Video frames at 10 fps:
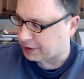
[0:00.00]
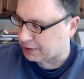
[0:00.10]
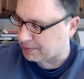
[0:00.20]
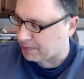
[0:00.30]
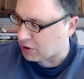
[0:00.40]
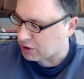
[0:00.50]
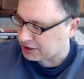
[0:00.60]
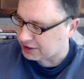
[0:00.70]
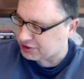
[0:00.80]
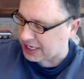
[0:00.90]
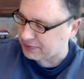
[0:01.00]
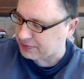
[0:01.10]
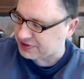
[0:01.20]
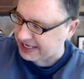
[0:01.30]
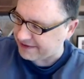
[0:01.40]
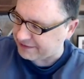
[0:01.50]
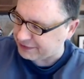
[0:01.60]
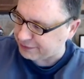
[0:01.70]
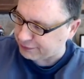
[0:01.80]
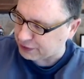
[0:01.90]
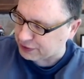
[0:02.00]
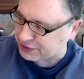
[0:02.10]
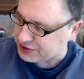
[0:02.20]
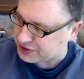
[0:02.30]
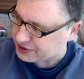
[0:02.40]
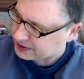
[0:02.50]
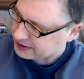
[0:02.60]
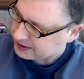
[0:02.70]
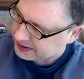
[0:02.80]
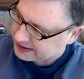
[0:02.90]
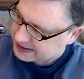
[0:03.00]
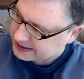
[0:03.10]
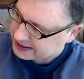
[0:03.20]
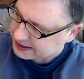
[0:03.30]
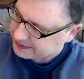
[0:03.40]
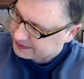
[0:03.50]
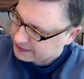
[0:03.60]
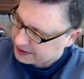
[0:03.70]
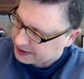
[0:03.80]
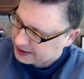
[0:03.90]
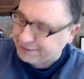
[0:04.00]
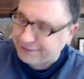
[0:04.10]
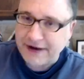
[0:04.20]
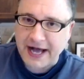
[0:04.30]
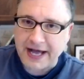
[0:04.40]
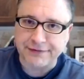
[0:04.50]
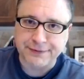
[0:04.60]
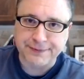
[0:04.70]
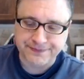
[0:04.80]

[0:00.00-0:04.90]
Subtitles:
Mark chapter 7, verse 5. The